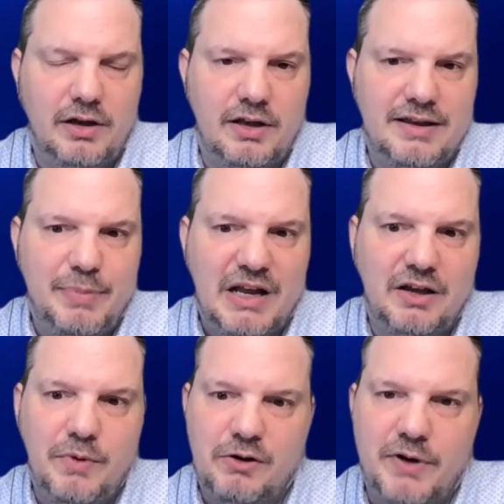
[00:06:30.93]

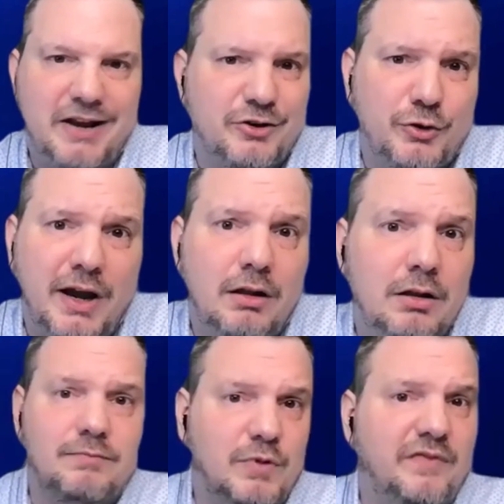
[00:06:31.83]
typically, we create a trail
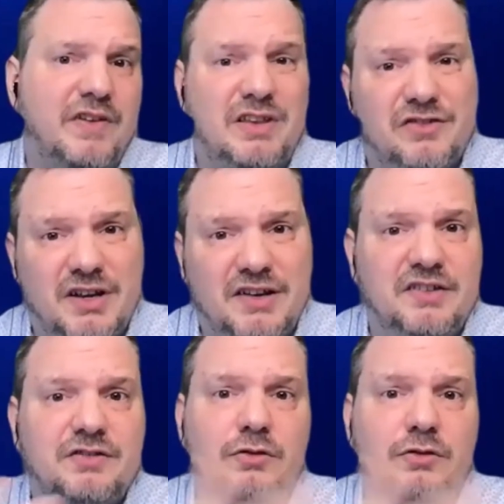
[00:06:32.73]
if it doesn't exist,